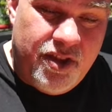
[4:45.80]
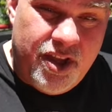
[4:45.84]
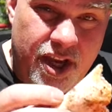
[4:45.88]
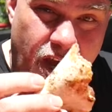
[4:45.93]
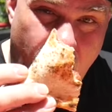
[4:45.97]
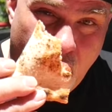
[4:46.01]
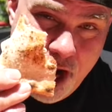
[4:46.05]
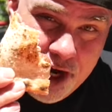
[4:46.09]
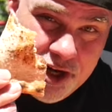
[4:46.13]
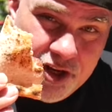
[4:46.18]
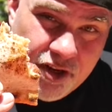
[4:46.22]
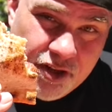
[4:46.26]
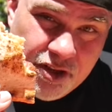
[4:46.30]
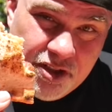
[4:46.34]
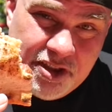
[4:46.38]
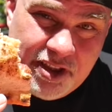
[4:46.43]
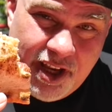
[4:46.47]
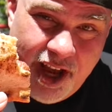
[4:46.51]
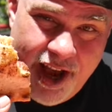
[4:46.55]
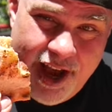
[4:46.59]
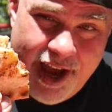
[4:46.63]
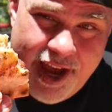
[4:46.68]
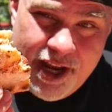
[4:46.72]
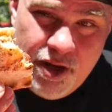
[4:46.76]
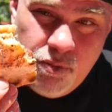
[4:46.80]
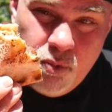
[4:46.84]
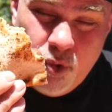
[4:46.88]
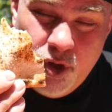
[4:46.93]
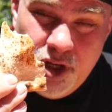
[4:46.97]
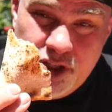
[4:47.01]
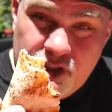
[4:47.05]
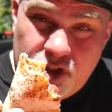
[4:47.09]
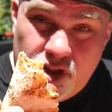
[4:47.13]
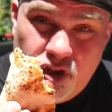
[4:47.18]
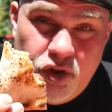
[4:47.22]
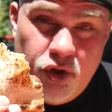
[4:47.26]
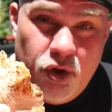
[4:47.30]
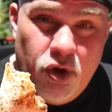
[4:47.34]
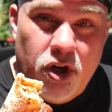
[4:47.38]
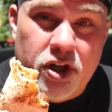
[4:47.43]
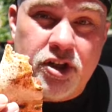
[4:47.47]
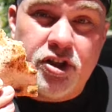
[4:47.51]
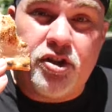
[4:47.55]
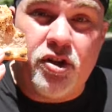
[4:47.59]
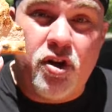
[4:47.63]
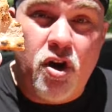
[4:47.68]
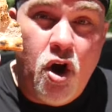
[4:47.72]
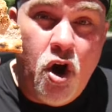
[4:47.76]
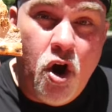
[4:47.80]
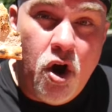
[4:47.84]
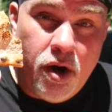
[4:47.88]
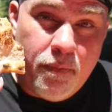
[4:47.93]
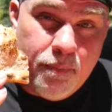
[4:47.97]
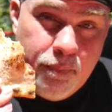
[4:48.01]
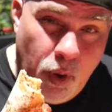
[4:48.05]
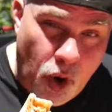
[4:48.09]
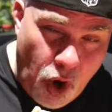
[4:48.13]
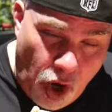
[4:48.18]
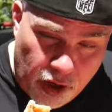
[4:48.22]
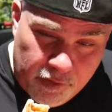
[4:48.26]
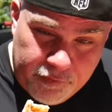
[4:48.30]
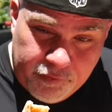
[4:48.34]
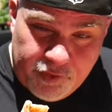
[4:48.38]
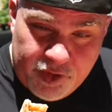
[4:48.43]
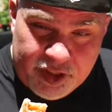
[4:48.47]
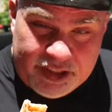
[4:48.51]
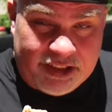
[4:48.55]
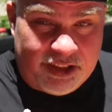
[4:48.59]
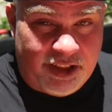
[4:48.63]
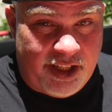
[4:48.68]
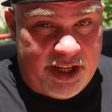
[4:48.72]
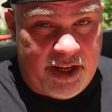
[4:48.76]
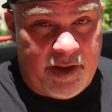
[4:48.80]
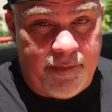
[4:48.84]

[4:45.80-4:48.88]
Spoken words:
the underside was cooked perfectly.